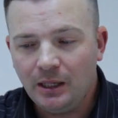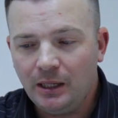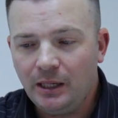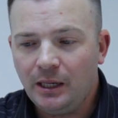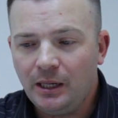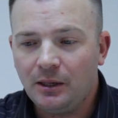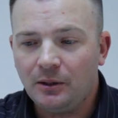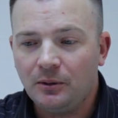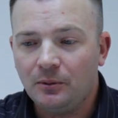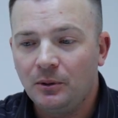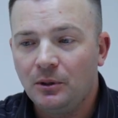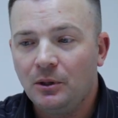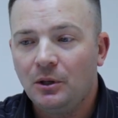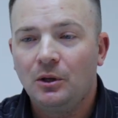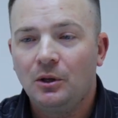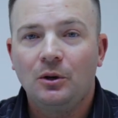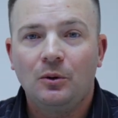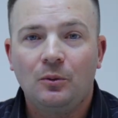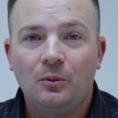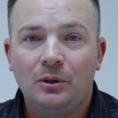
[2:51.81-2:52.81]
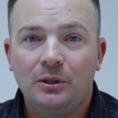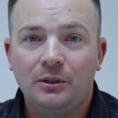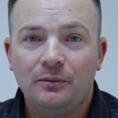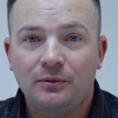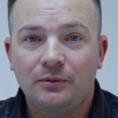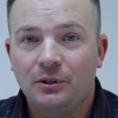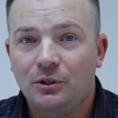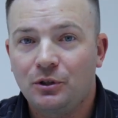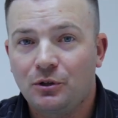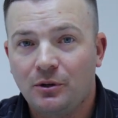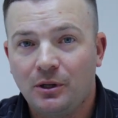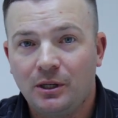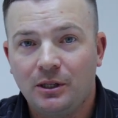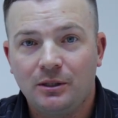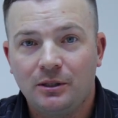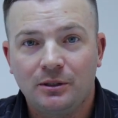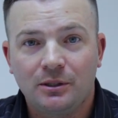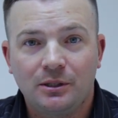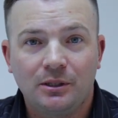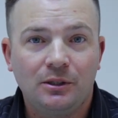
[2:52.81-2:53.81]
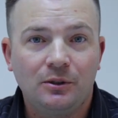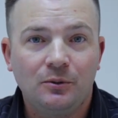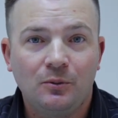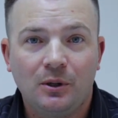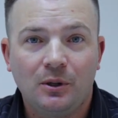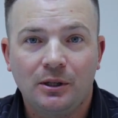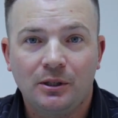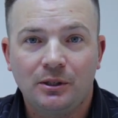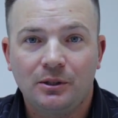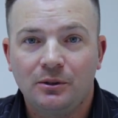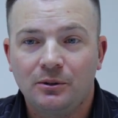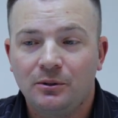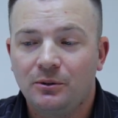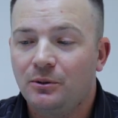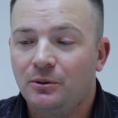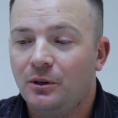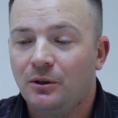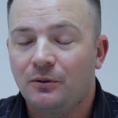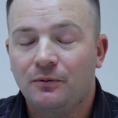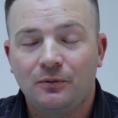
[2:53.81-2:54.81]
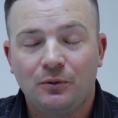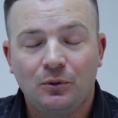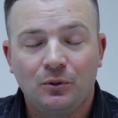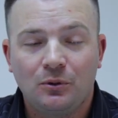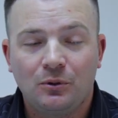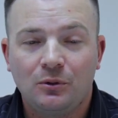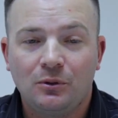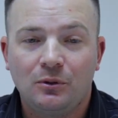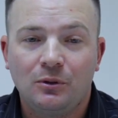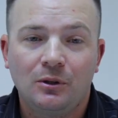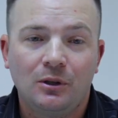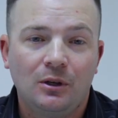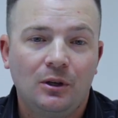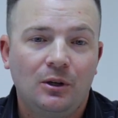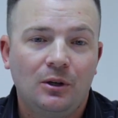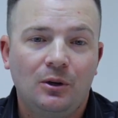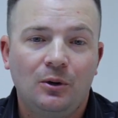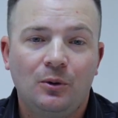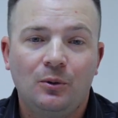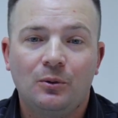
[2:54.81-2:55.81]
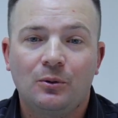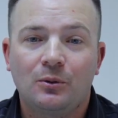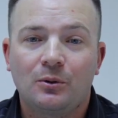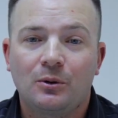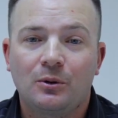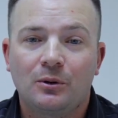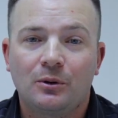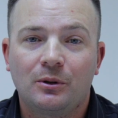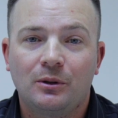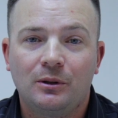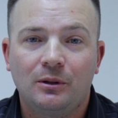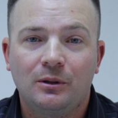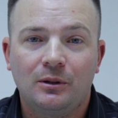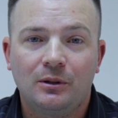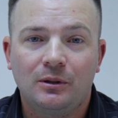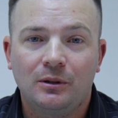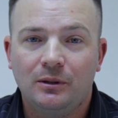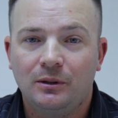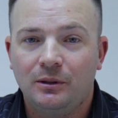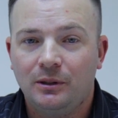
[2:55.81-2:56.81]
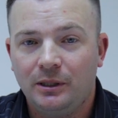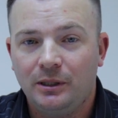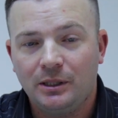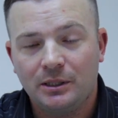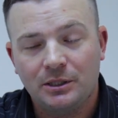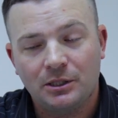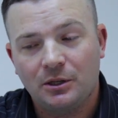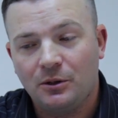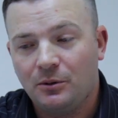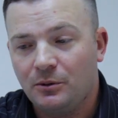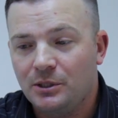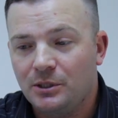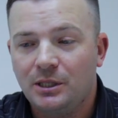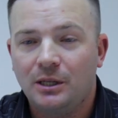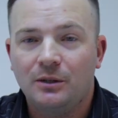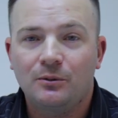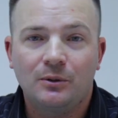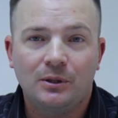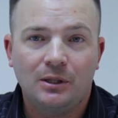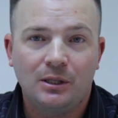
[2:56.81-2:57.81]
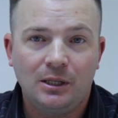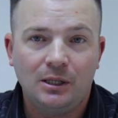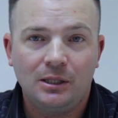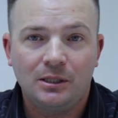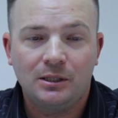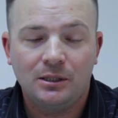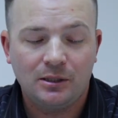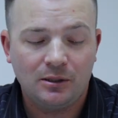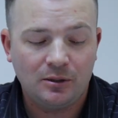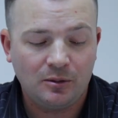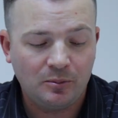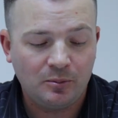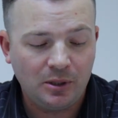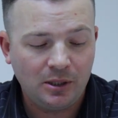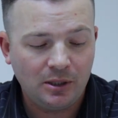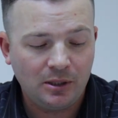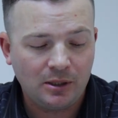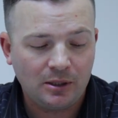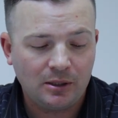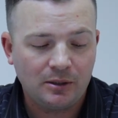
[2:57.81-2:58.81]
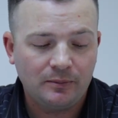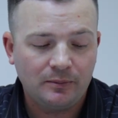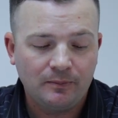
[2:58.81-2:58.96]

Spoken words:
Now, what if the trails that you want to do are full, or it doesn't coincide with the days that you'll be there?